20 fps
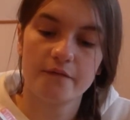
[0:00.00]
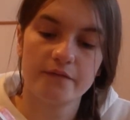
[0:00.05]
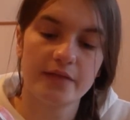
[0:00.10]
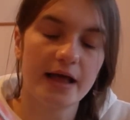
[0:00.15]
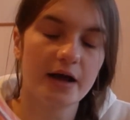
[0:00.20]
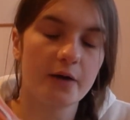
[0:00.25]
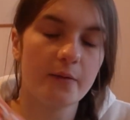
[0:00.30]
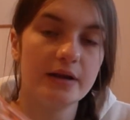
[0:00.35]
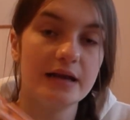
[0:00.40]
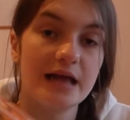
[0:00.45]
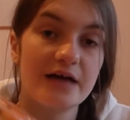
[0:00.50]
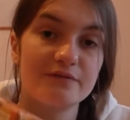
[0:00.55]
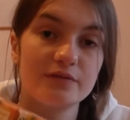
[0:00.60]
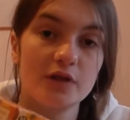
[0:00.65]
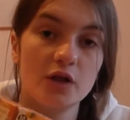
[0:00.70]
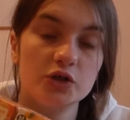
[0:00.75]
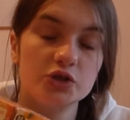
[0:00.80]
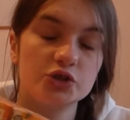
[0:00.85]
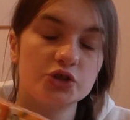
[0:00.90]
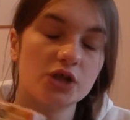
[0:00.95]
like when I have
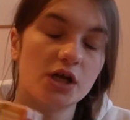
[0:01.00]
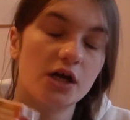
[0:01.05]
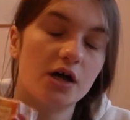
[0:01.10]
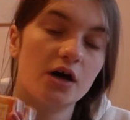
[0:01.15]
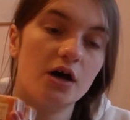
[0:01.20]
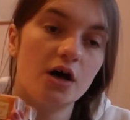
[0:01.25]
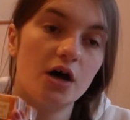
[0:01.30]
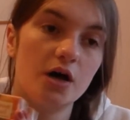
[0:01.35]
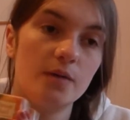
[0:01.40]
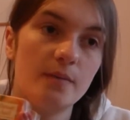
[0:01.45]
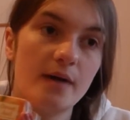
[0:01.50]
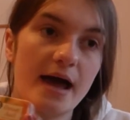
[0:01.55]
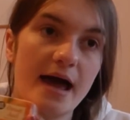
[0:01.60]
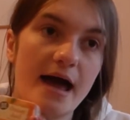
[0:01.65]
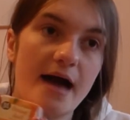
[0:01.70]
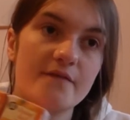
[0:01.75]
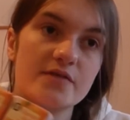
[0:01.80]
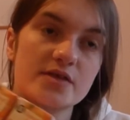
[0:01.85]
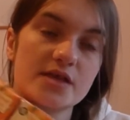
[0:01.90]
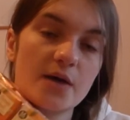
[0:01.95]
lunch at home, I
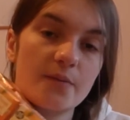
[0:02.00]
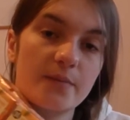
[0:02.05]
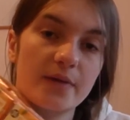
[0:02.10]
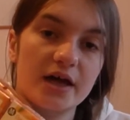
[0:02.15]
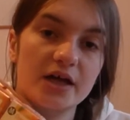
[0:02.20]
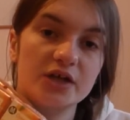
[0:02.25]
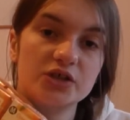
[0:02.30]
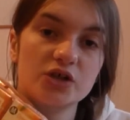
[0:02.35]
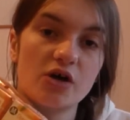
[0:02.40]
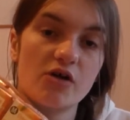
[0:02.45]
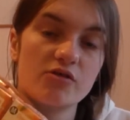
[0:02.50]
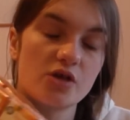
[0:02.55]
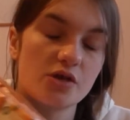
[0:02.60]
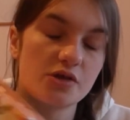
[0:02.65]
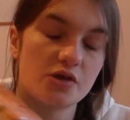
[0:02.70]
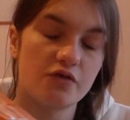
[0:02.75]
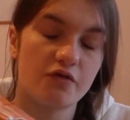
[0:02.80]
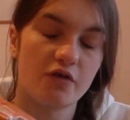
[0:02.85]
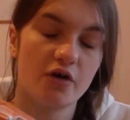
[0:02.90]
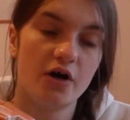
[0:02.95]
have a sandwich or a
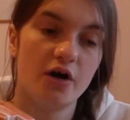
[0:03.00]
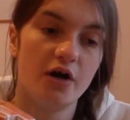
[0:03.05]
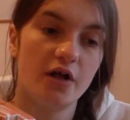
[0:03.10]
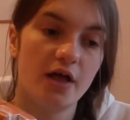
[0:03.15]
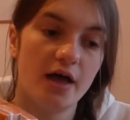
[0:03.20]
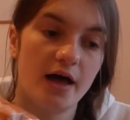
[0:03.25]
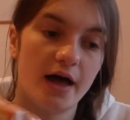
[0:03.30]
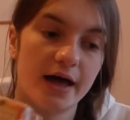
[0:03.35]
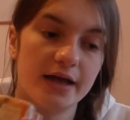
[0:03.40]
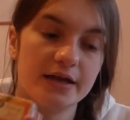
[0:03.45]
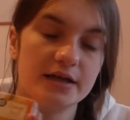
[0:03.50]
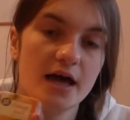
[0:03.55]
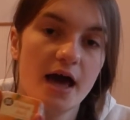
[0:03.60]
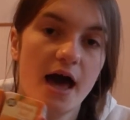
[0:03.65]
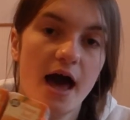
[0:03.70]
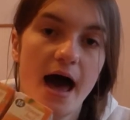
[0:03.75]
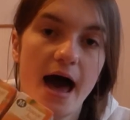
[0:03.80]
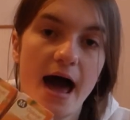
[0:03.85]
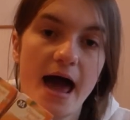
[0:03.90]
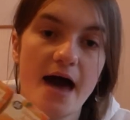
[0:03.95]
sausage roll and
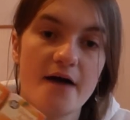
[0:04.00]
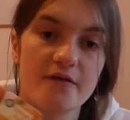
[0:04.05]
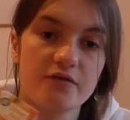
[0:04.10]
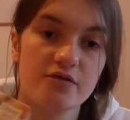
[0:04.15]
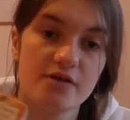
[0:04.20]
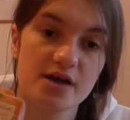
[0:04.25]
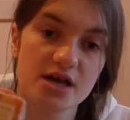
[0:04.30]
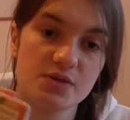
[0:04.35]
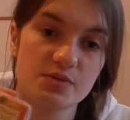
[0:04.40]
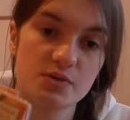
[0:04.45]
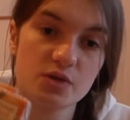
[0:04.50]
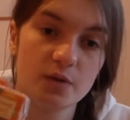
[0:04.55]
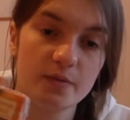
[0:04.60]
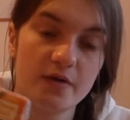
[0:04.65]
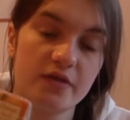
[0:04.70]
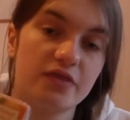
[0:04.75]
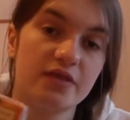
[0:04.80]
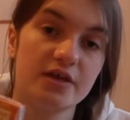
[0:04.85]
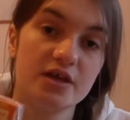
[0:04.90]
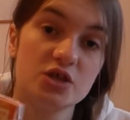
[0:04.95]
I have crisps
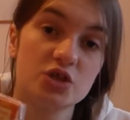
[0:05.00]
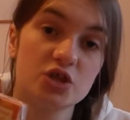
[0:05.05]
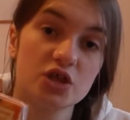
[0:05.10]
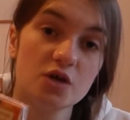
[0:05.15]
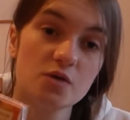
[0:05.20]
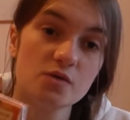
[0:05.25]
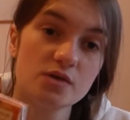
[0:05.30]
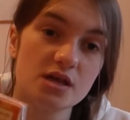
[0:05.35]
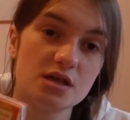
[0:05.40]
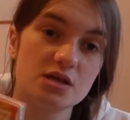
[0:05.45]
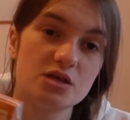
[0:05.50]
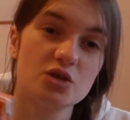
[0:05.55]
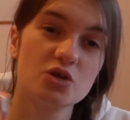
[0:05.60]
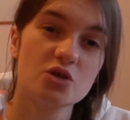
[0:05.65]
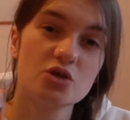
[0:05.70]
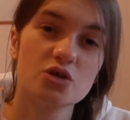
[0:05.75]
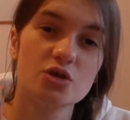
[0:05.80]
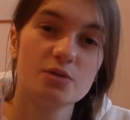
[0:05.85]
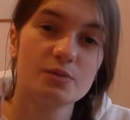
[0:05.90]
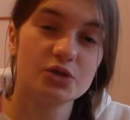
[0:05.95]
with these juices. They're
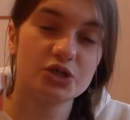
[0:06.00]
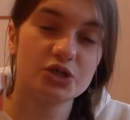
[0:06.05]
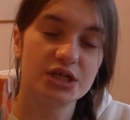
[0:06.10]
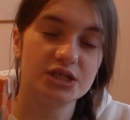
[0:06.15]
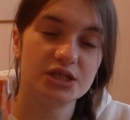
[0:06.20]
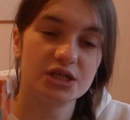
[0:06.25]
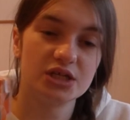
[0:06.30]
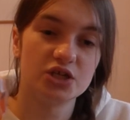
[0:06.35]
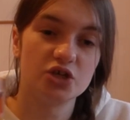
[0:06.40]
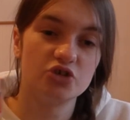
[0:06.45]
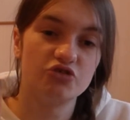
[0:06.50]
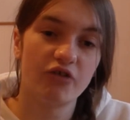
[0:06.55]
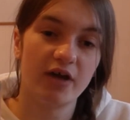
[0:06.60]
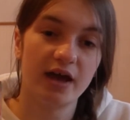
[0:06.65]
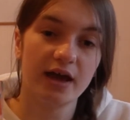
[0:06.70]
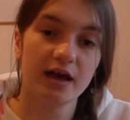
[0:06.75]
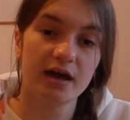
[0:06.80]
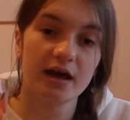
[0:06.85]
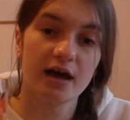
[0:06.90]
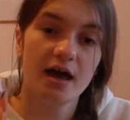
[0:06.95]
just so easier to
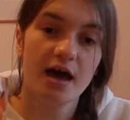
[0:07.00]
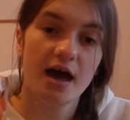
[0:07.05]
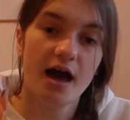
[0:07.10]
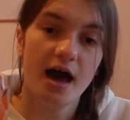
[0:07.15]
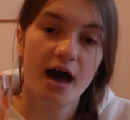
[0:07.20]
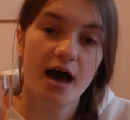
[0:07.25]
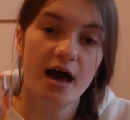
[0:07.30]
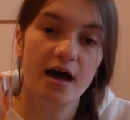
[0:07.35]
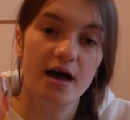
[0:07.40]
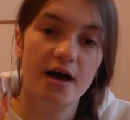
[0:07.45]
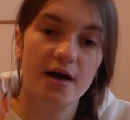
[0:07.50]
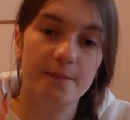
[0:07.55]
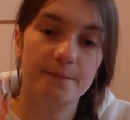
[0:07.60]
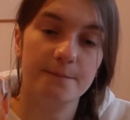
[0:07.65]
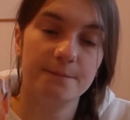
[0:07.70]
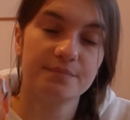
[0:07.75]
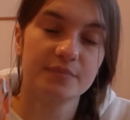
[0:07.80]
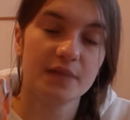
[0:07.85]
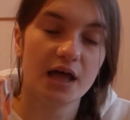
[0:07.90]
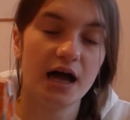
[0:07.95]
drink.
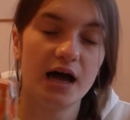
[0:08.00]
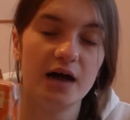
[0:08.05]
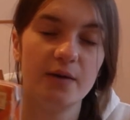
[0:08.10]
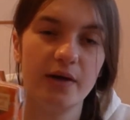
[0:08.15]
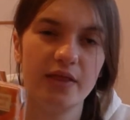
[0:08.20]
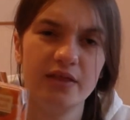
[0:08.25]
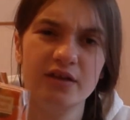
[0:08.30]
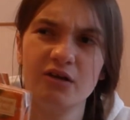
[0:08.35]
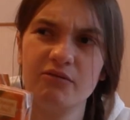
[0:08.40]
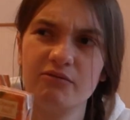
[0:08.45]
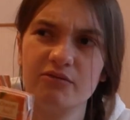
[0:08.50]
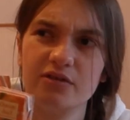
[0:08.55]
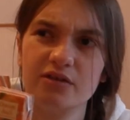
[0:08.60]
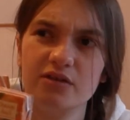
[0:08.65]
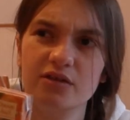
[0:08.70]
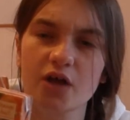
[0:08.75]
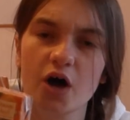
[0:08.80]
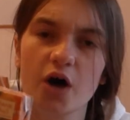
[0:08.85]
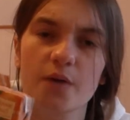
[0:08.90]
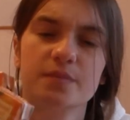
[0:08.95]
Well, they're not,
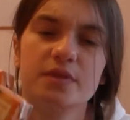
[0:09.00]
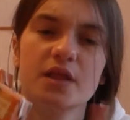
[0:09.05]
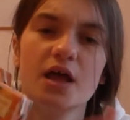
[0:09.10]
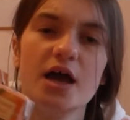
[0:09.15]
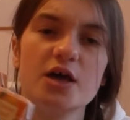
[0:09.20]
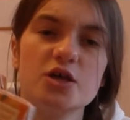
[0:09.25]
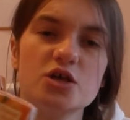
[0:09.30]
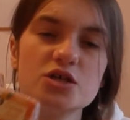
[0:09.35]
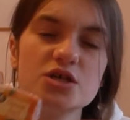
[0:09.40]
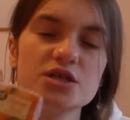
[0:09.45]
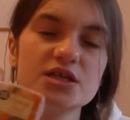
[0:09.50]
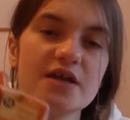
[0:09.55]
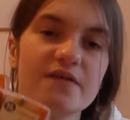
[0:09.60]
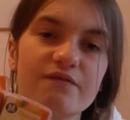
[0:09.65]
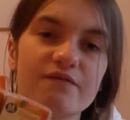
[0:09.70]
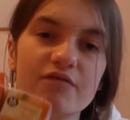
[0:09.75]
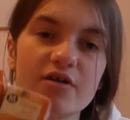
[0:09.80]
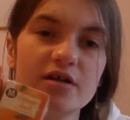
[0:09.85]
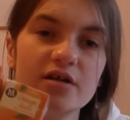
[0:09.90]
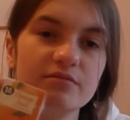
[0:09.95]
no. It's just a
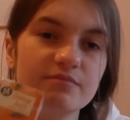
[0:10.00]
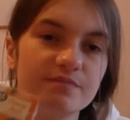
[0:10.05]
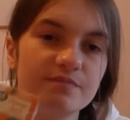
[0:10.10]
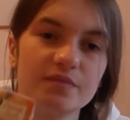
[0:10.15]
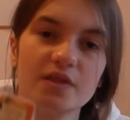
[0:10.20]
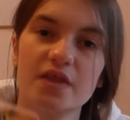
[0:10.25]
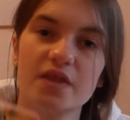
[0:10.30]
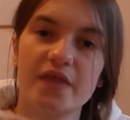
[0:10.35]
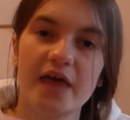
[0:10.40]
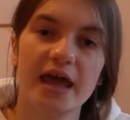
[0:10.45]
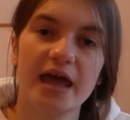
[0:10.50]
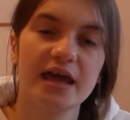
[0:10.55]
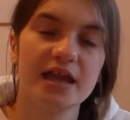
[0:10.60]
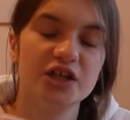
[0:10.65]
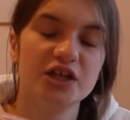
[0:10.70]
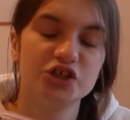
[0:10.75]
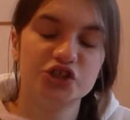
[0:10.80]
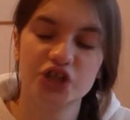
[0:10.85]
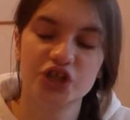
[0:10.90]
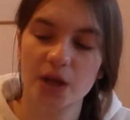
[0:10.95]
different thing and
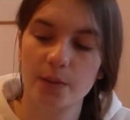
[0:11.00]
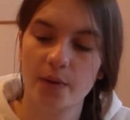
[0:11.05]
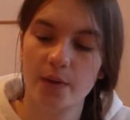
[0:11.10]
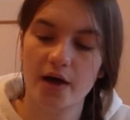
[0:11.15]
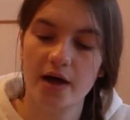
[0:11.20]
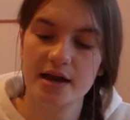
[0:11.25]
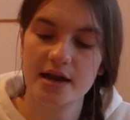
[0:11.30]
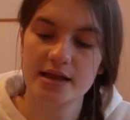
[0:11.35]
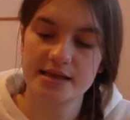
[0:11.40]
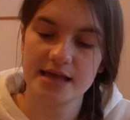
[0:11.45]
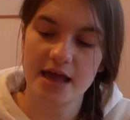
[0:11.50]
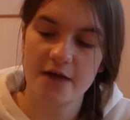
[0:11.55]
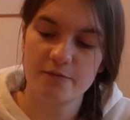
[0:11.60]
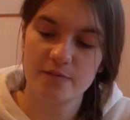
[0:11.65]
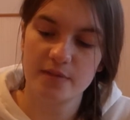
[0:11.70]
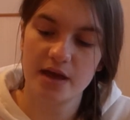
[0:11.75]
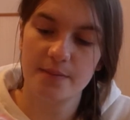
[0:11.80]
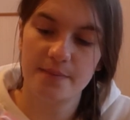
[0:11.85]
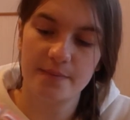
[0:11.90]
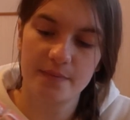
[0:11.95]
it's cheaper and it's saved
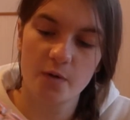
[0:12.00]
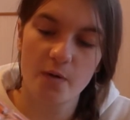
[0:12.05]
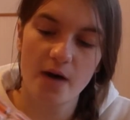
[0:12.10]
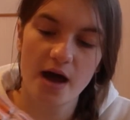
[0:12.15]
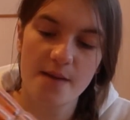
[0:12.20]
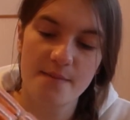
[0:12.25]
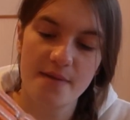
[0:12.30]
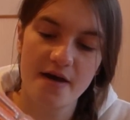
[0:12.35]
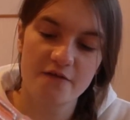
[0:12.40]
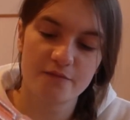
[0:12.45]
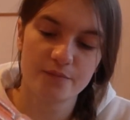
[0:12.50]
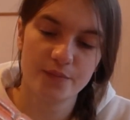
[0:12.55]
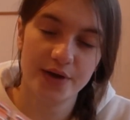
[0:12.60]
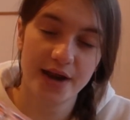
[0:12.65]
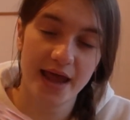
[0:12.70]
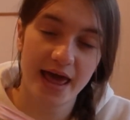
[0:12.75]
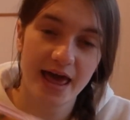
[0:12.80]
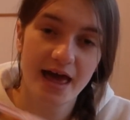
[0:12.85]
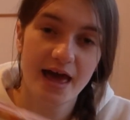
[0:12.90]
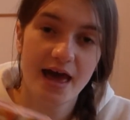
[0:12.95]
me quite a bit of
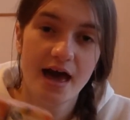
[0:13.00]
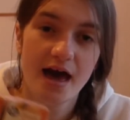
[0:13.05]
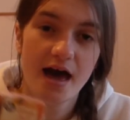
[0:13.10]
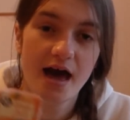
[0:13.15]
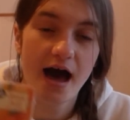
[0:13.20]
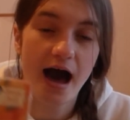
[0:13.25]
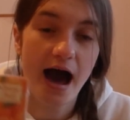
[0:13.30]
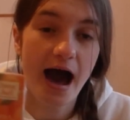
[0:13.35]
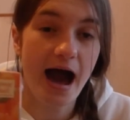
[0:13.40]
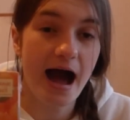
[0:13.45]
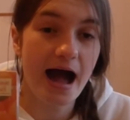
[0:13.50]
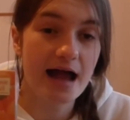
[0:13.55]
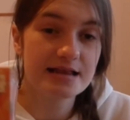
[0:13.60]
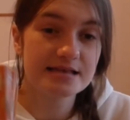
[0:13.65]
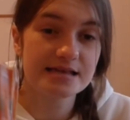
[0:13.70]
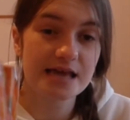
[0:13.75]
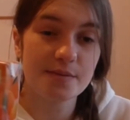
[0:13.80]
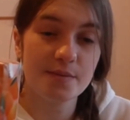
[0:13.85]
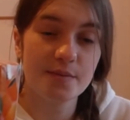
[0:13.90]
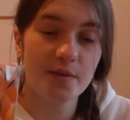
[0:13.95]
money. And
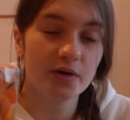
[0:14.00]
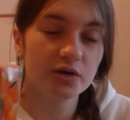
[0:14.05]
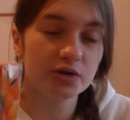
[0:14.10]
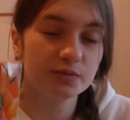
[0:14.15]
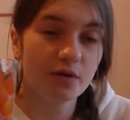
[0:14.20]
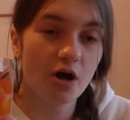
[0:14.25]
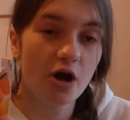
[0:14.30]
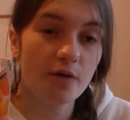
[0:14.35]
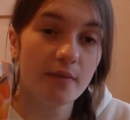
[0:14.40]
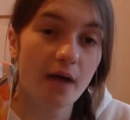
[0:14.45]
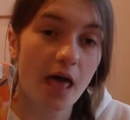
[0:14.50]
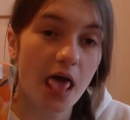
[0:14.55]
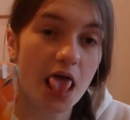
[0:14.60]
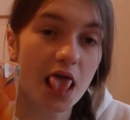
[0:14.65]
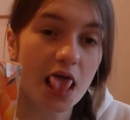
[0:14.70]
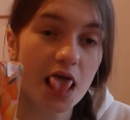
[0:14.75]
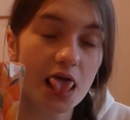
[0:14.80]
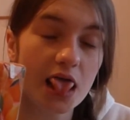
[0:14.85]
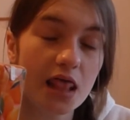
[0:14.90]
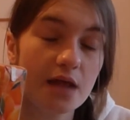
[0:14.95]
it's given much more
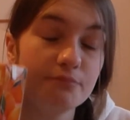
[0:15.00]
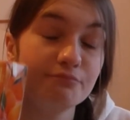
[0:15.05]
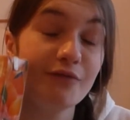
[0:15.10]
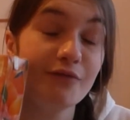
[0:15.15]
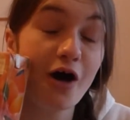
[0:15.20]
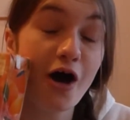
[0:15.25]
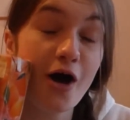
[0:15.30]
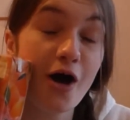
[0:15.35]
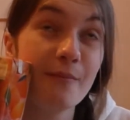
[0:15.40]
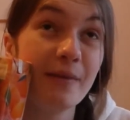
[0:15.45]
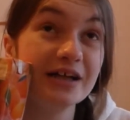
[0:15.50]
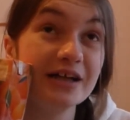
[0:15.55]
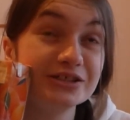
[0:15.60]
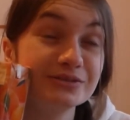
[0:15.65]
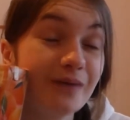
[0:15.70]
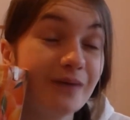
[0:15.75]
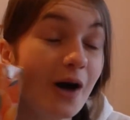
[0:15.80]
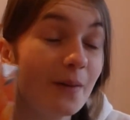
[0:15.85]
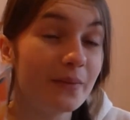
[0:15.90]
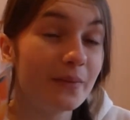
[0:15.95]

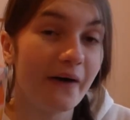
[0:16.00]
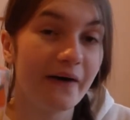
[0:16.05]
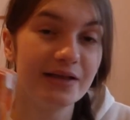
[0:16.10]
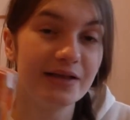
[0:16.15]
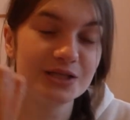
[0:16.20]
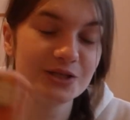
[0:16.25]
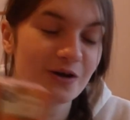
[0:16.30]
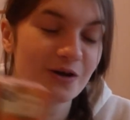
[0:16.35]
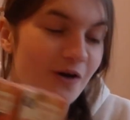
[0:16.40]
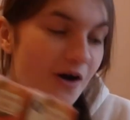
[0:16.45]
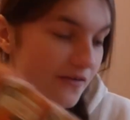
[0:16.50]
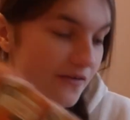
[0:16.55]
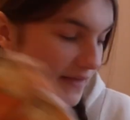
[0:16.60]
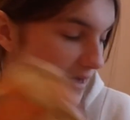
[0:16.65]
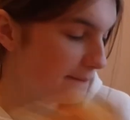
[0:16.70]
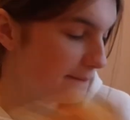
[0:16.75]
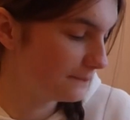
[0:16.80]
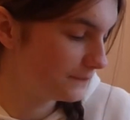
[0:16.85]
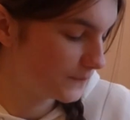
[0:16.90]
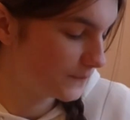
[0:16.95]
points, so I got
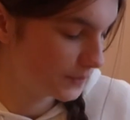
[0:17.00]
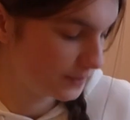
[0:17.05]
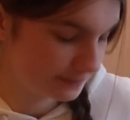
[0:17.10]
them.